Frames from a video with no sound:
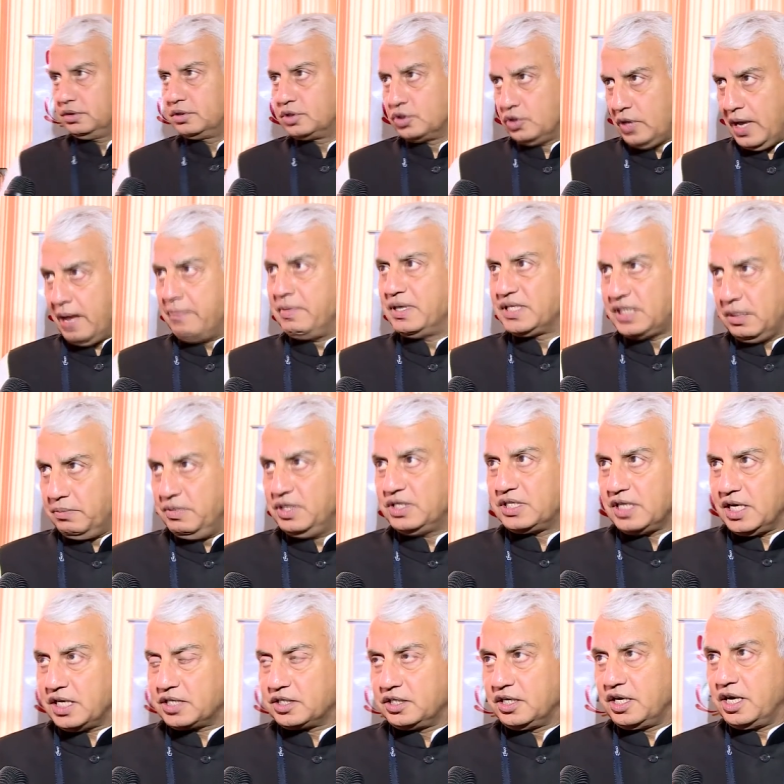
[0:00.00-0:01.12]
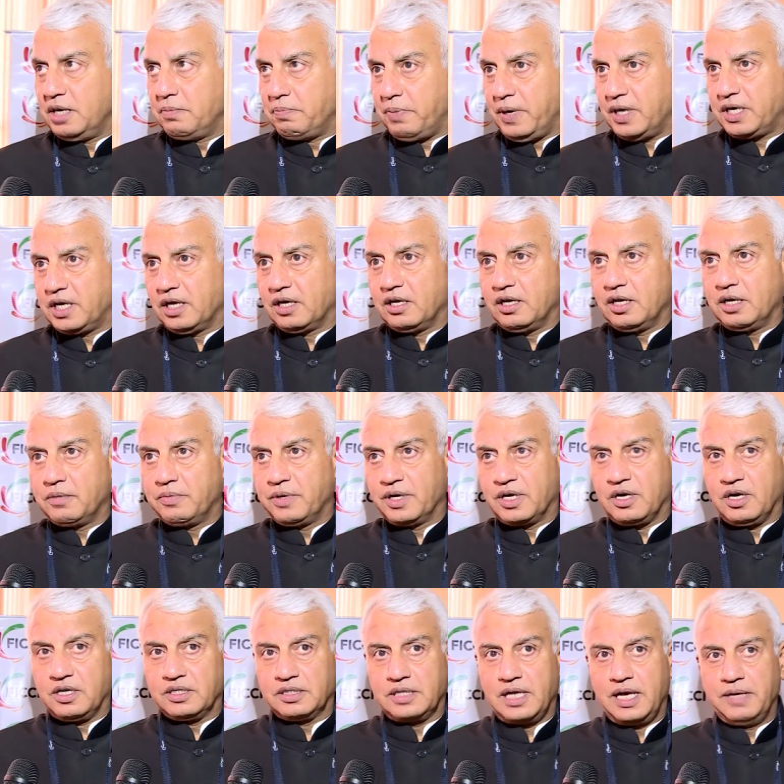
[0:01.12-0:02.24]
to MSME sector in particular
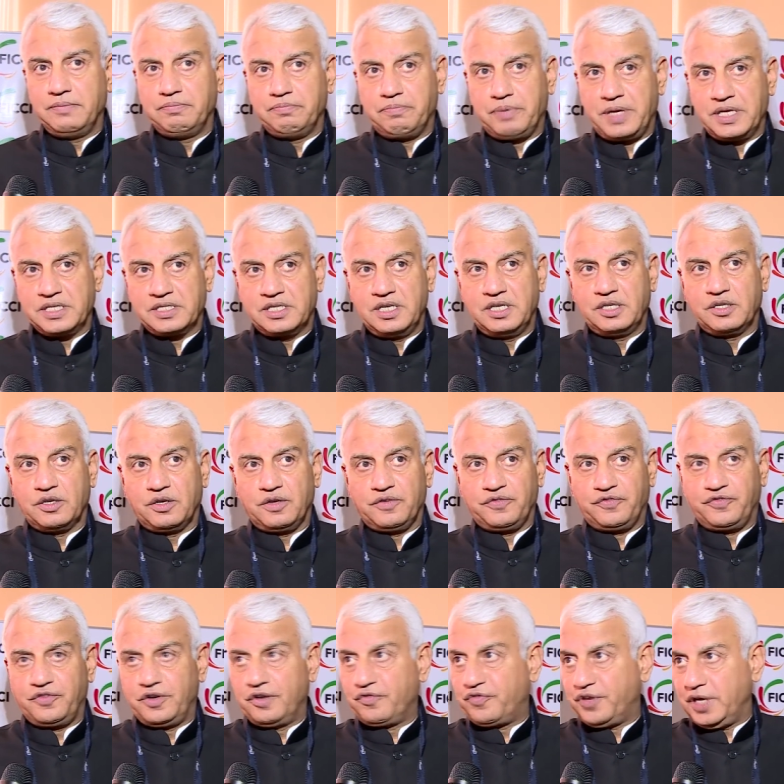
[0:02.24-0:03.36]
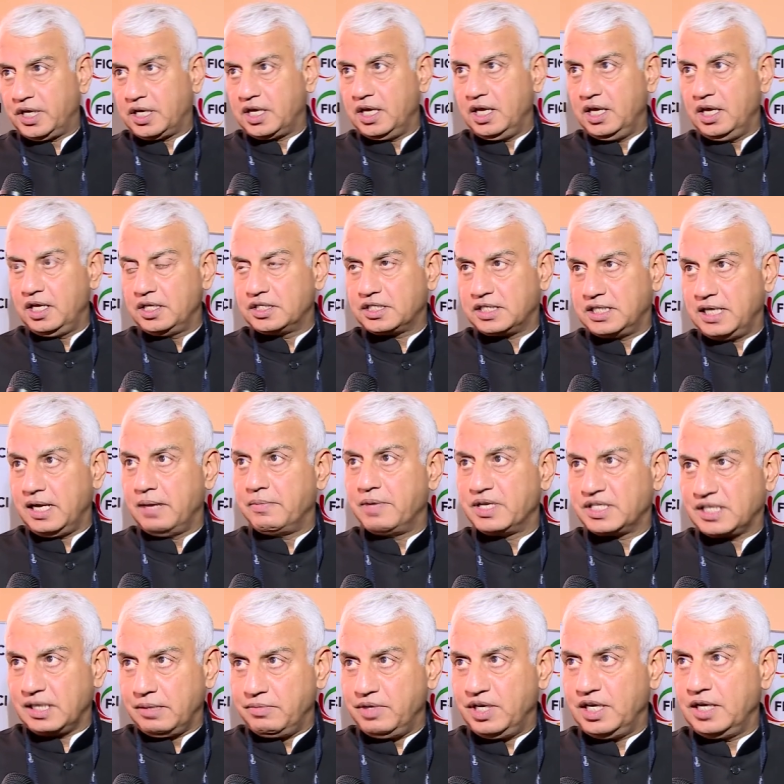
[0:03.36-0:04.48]
because I am president of uh, FICCI
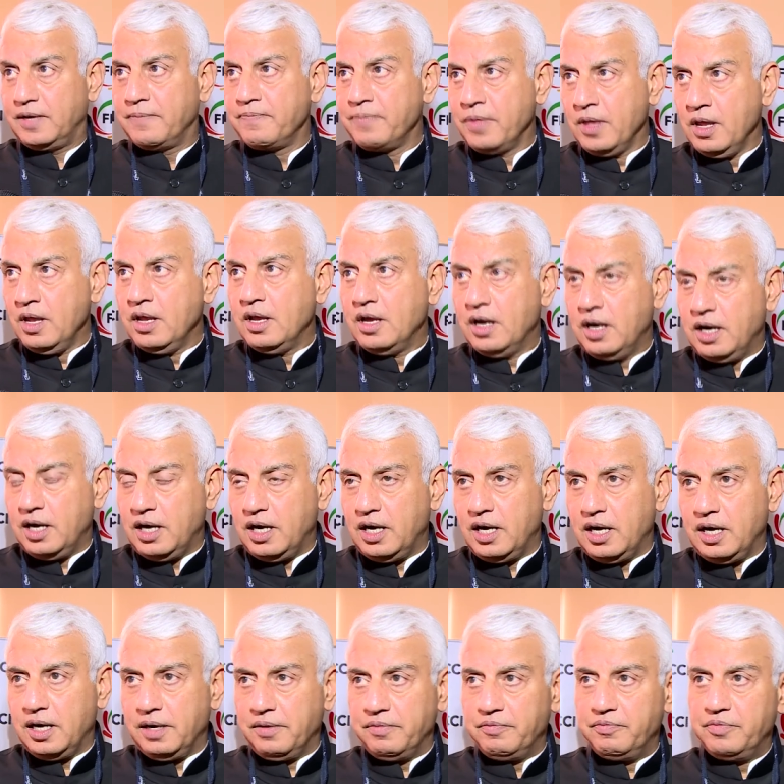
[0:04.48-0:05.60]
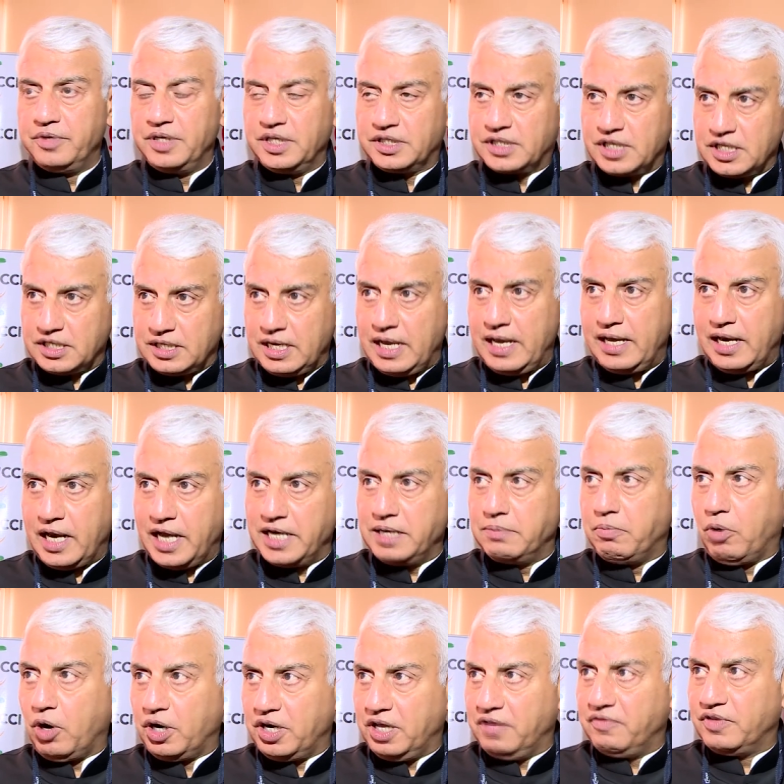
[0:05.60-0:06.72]
CMSME. Uh, it's a allied
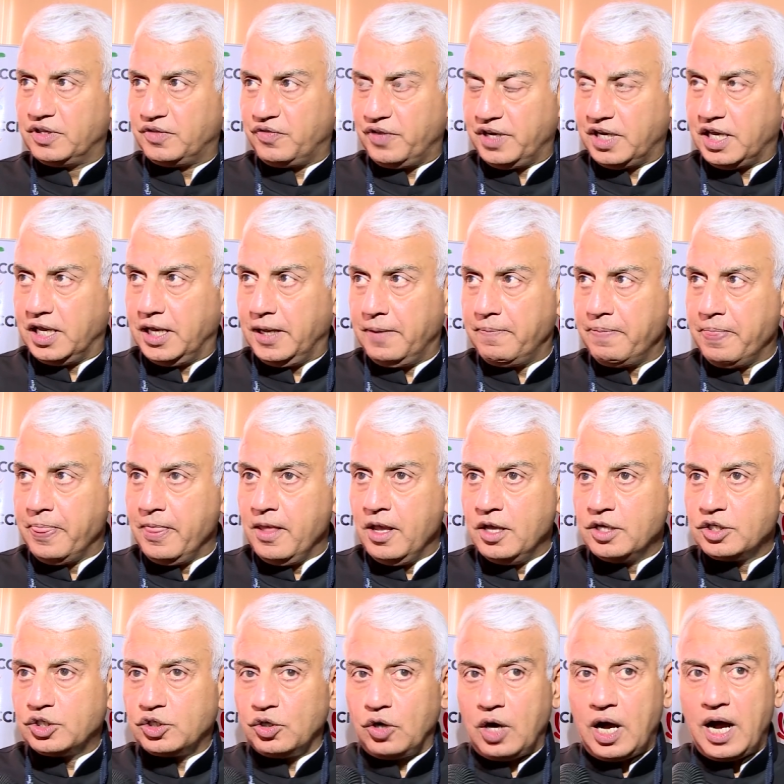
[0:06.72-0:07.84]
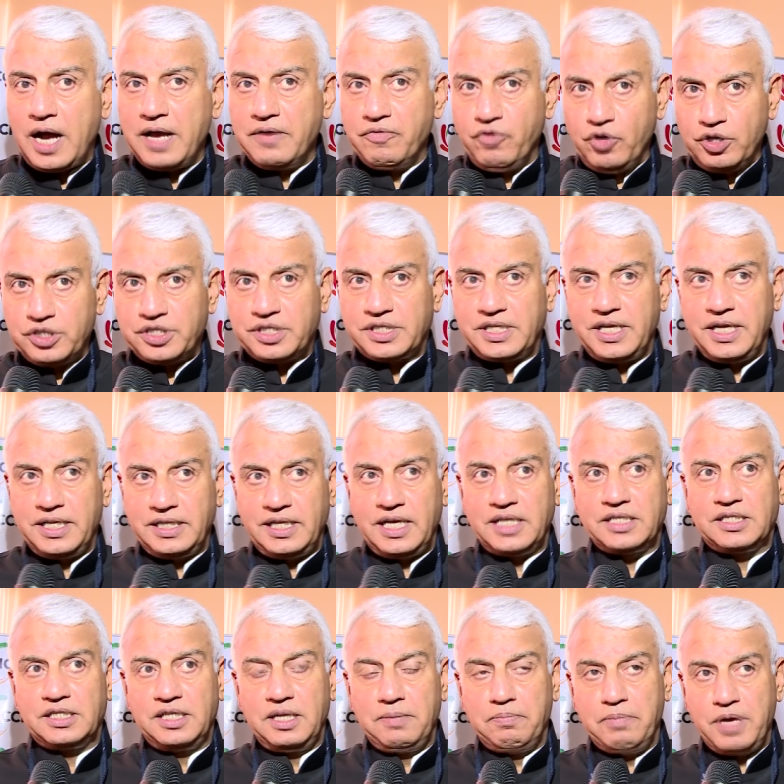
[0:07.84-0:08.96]
body with FICCI. So I would say
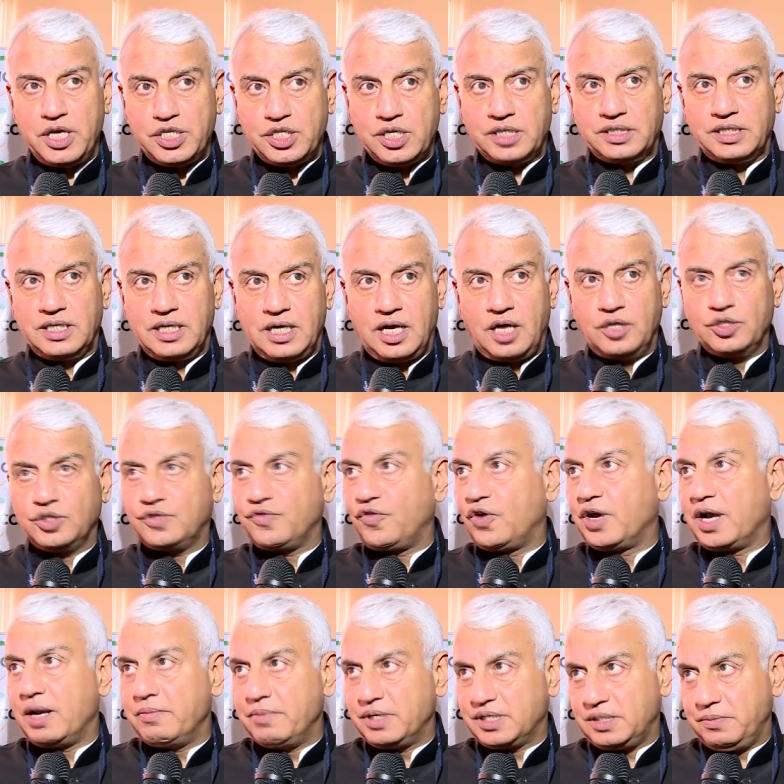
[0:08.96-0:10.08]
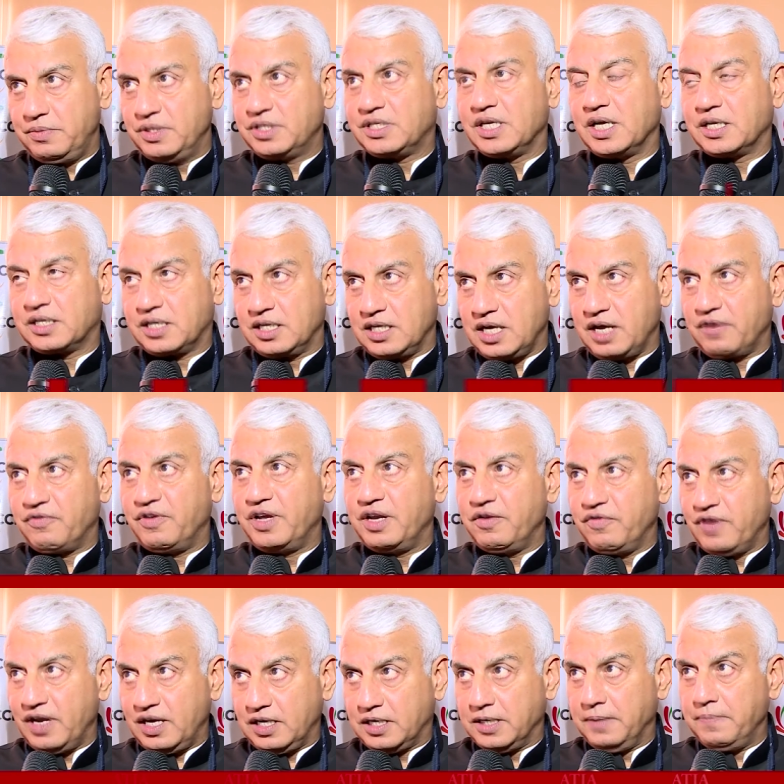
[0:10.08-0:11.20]
that the measures announced for MSME sector are very
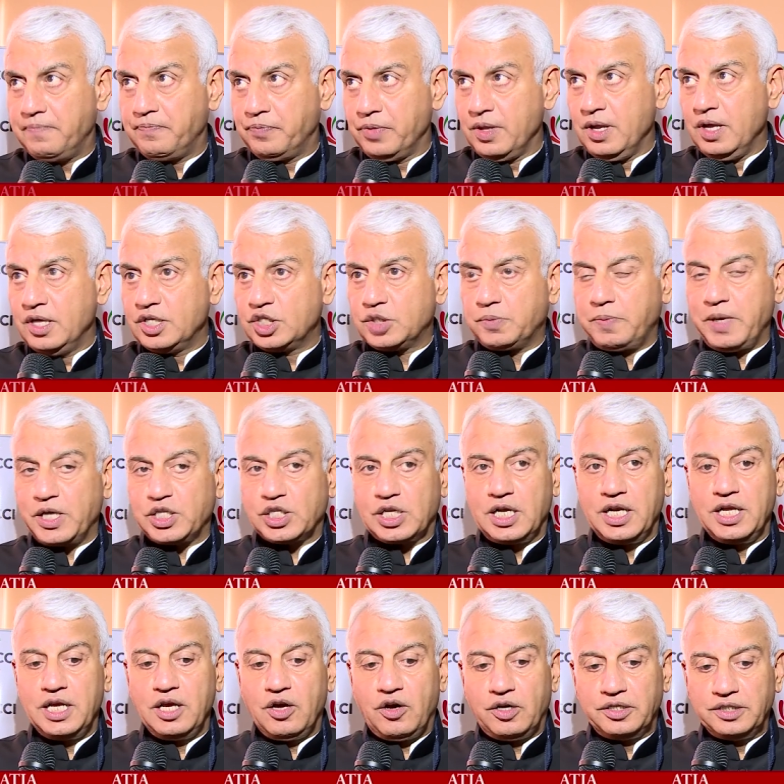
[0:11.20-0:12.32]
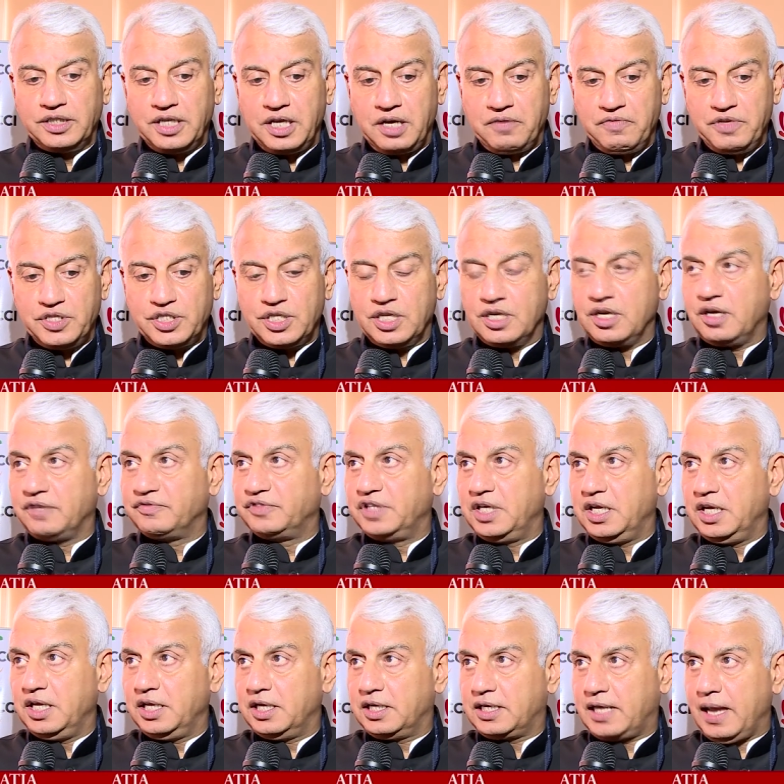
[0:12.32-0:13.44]
welcome, especially on the revision of
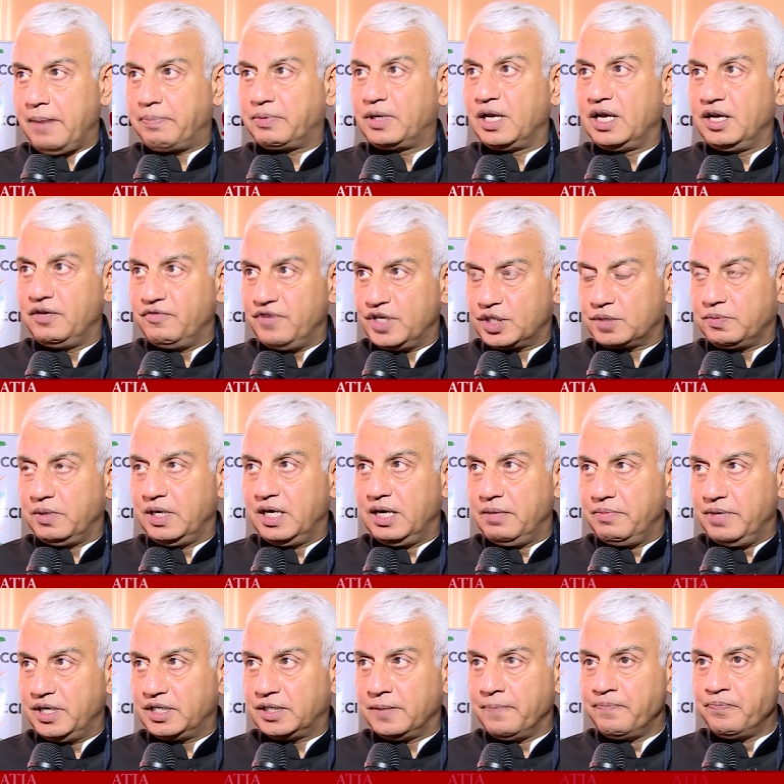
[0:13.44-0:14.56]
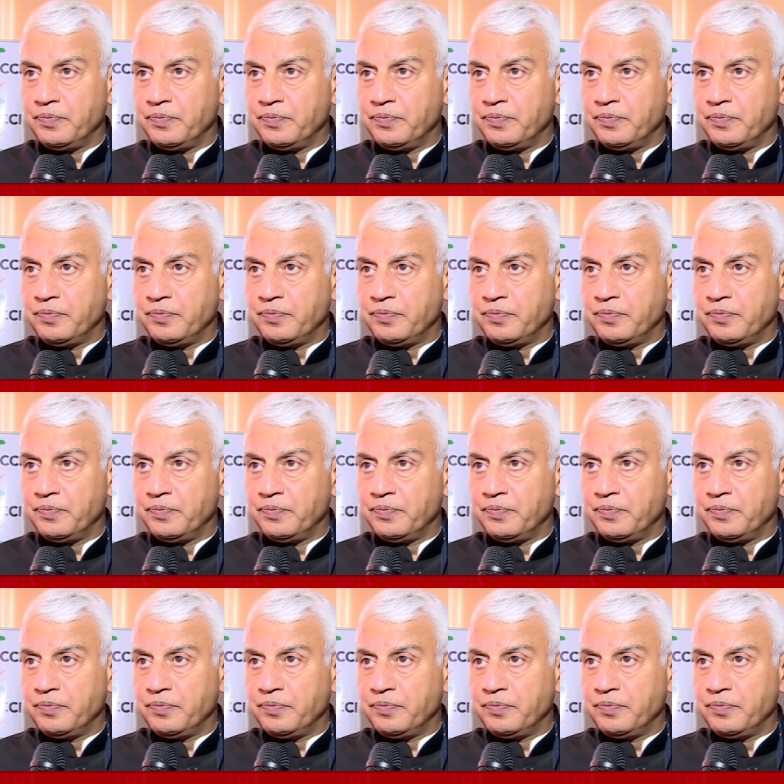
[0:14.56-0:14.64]
the capital investment limit,